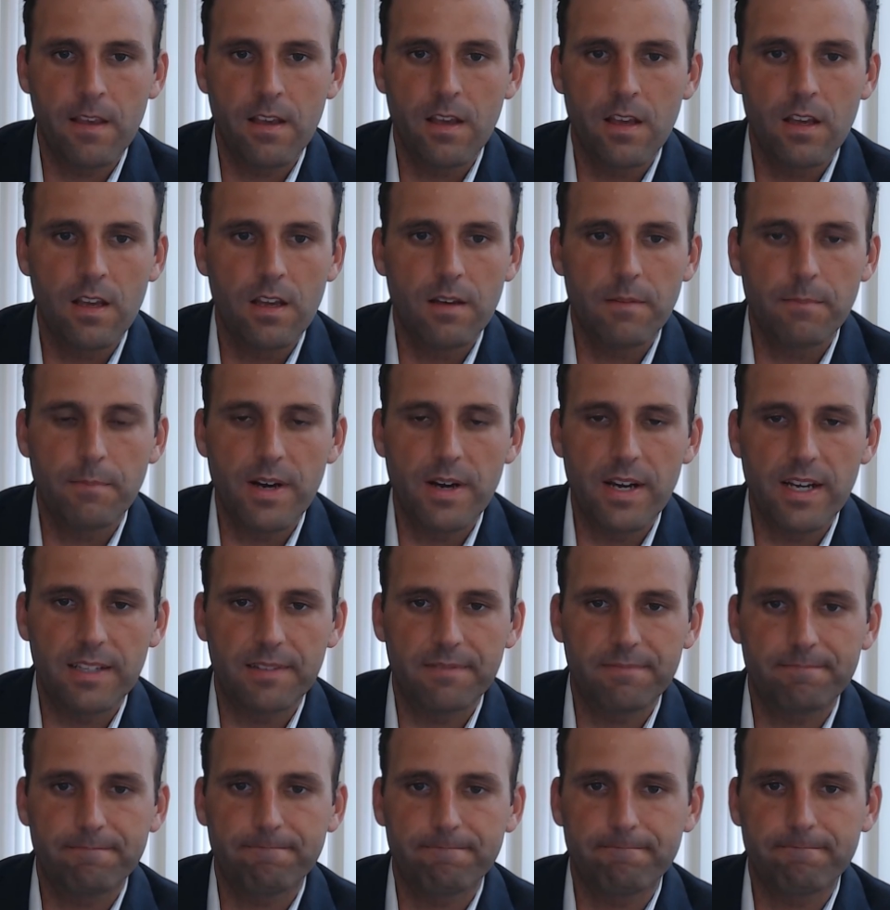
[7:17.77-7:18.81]
But
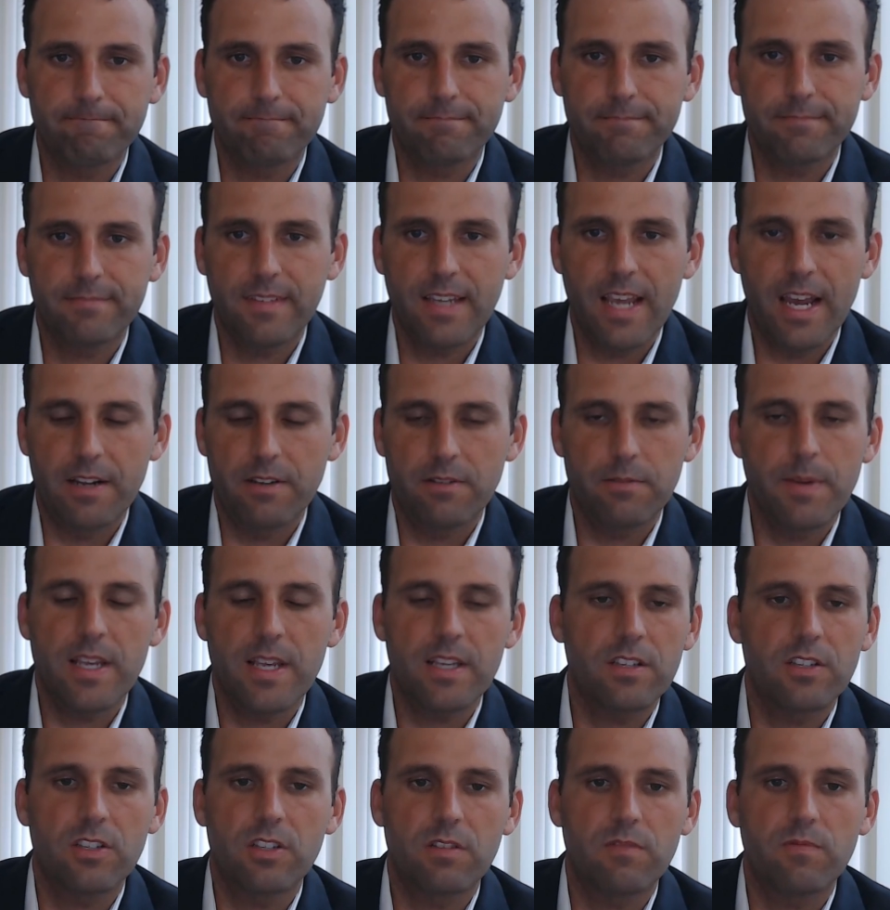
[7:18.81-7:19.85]
yeah, it's basically
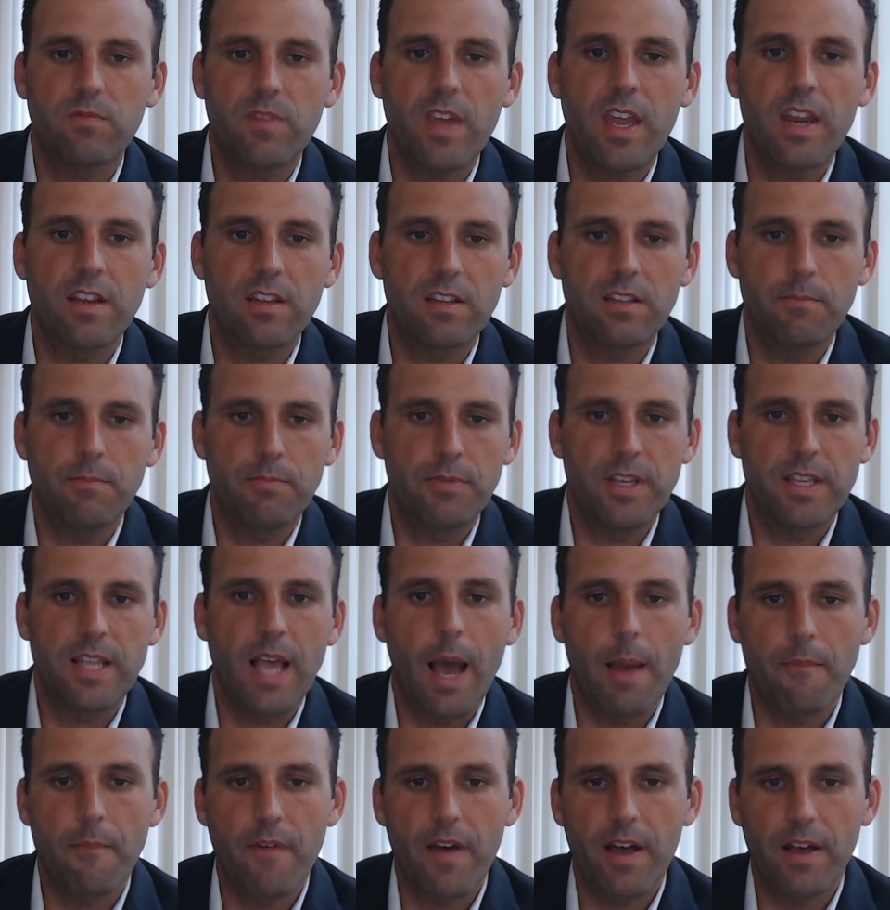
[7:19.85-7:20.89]
just theta is simply time
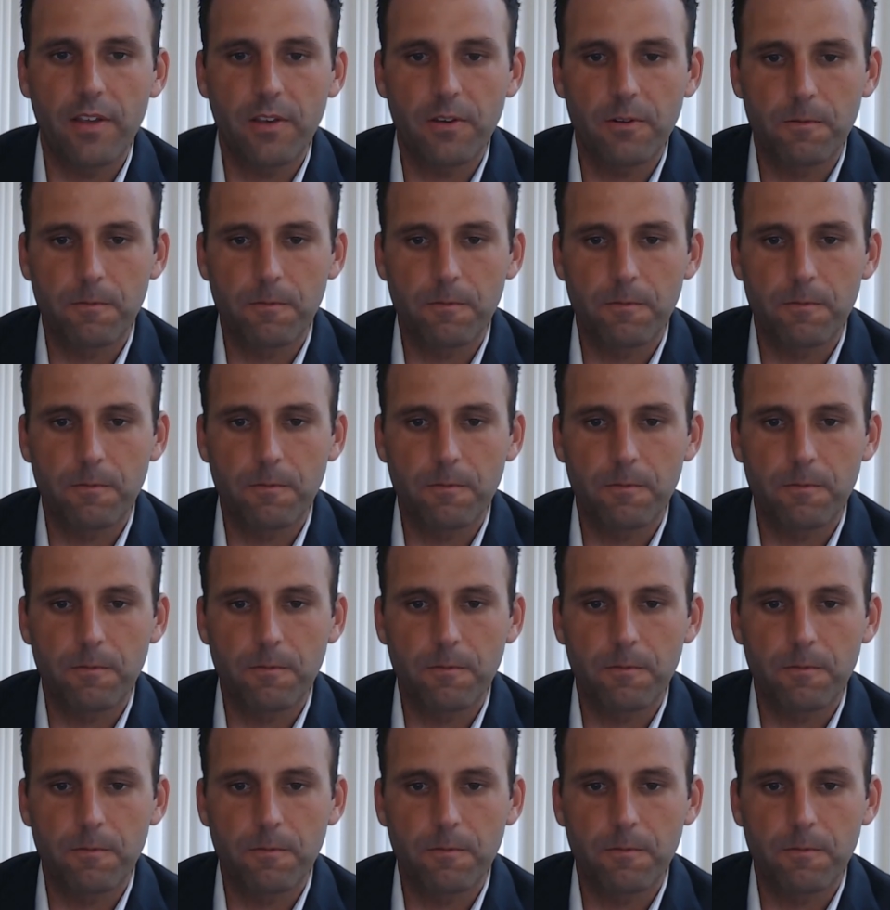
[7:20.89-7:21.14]
value.